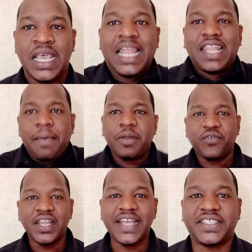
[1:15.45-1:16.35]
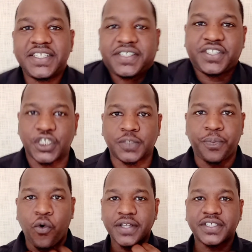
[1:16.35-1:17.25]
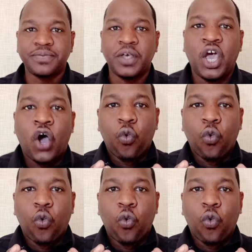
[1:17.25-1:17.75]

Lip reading: Let me relate this to sports.